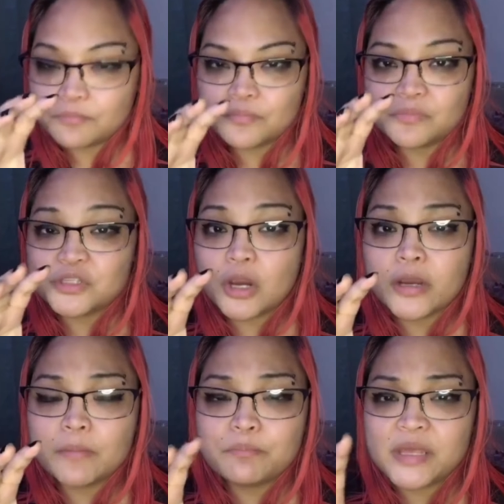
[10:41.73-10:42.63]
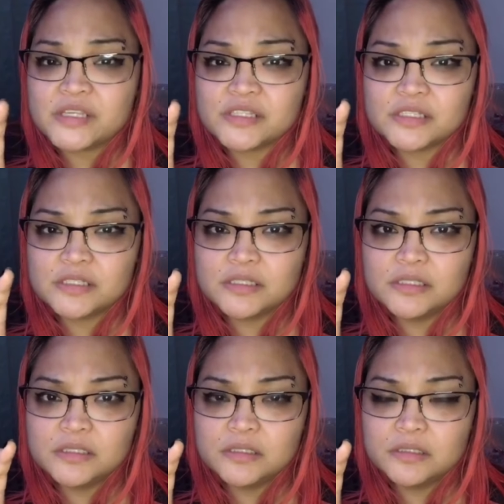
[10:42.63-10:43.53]
Sorry, I'm pissed.
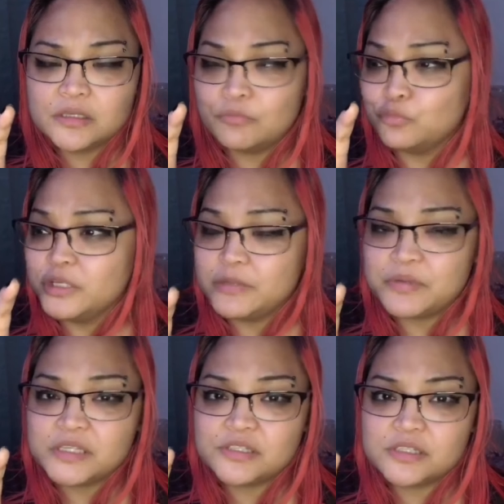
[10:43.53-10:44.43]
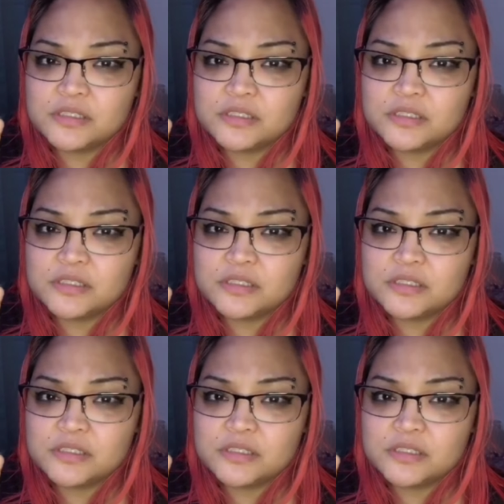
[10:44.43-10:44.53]
I'm really pissed.